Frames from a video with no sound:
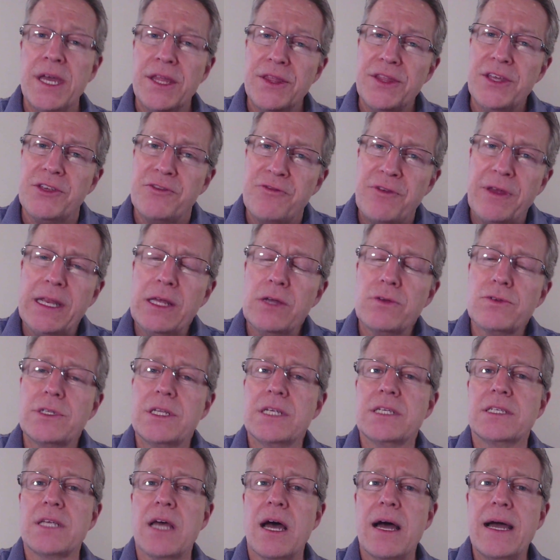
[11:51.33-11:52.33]
This video is
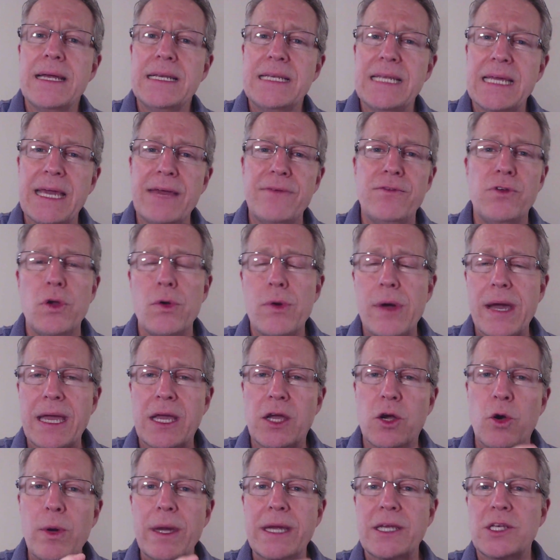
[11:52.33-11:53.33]
designed to give you a
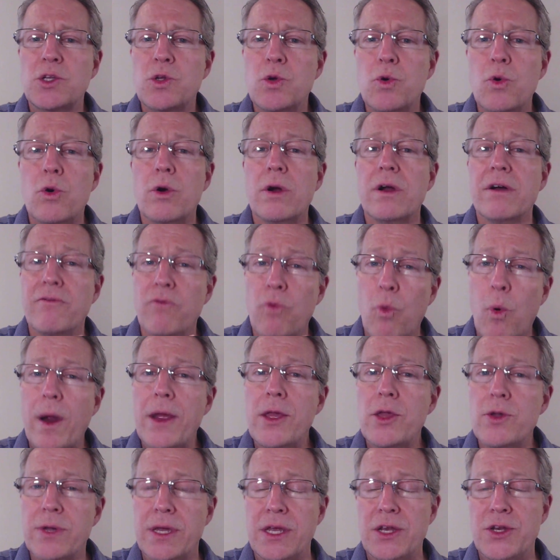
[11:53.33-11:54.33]
quick tour of
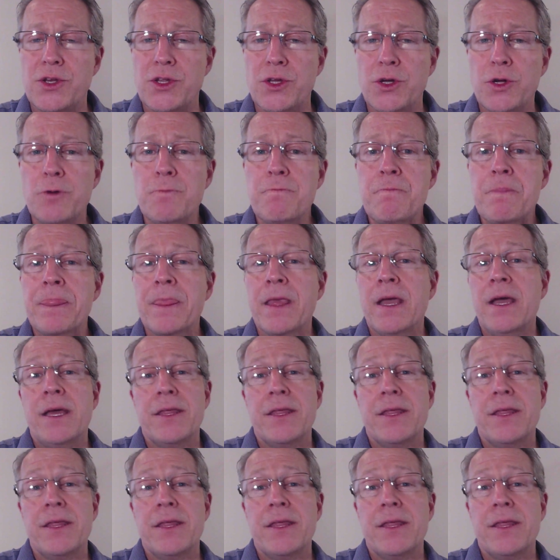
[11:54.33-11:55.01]
what you can do.